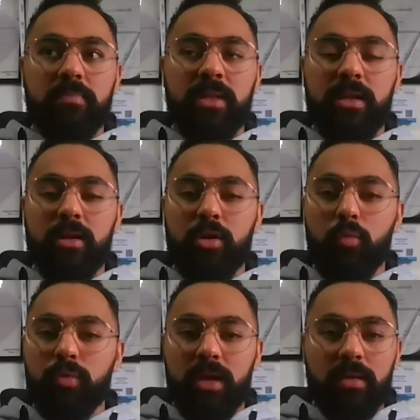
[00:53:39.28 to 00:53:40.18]
didn't
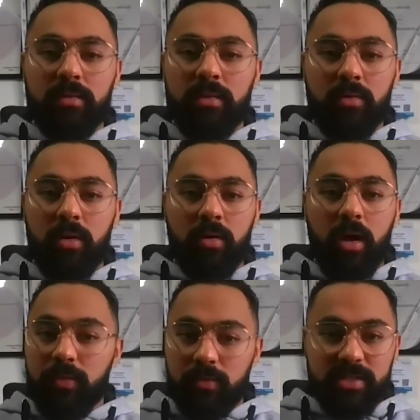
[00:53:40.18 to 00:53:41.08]
know that there are
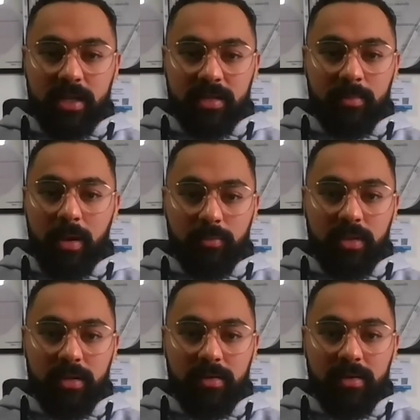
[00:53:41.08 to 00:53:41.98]
others like them out
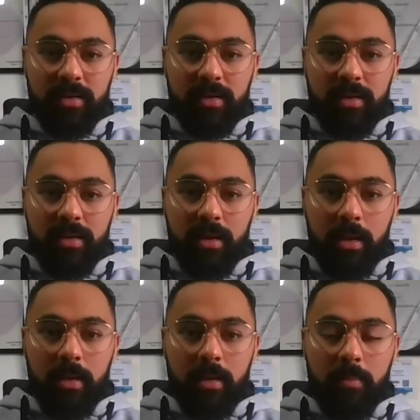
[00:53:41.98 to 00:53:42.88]
there, you
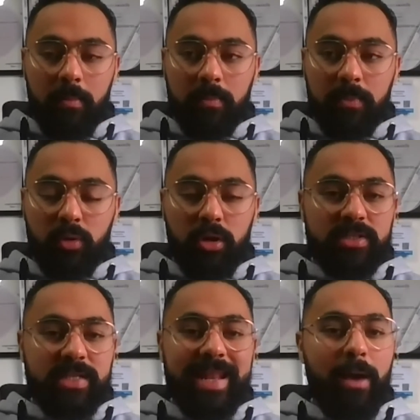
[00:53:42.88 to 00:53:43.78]
don't
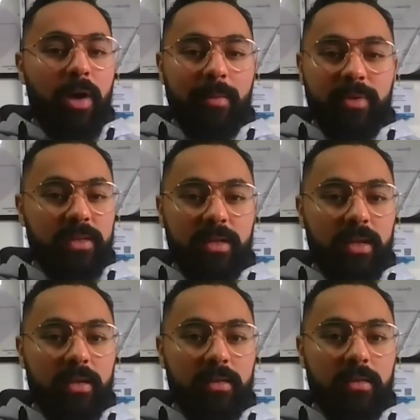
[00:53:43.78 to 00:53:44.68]
understand how happy they
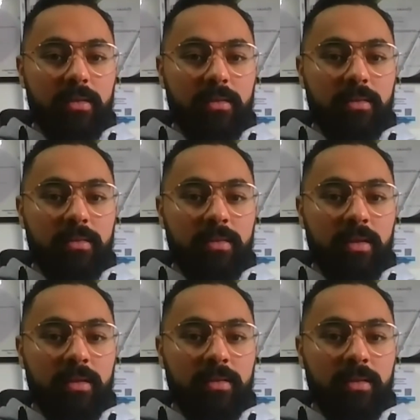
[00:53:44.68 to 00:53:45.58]
get.
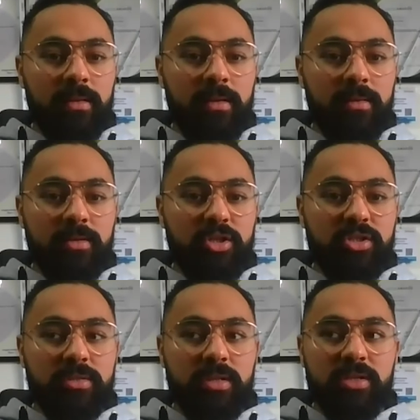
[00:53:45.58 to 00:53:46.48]
They're
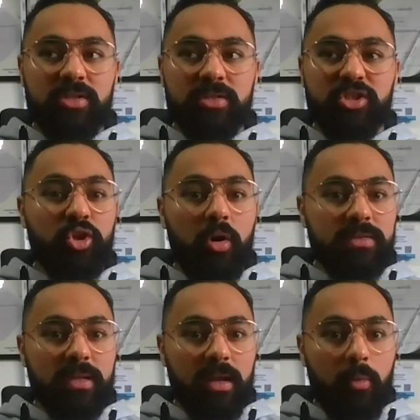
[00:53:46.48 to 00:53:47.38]
just
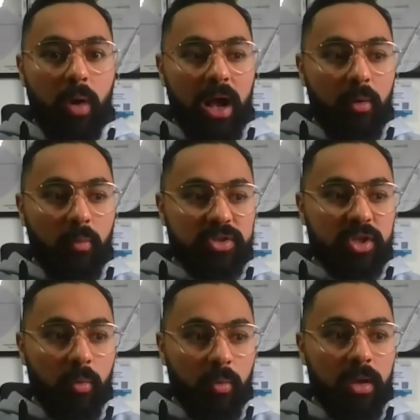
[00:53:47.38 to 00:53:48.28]
shocked. They're like, wow,
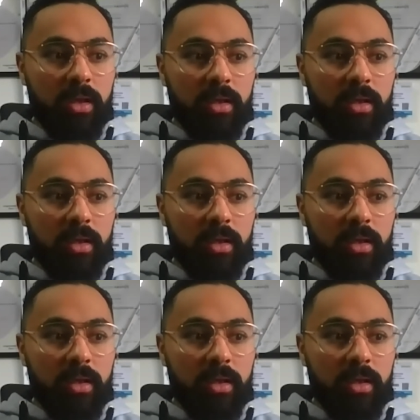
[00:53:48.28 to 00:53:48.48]
so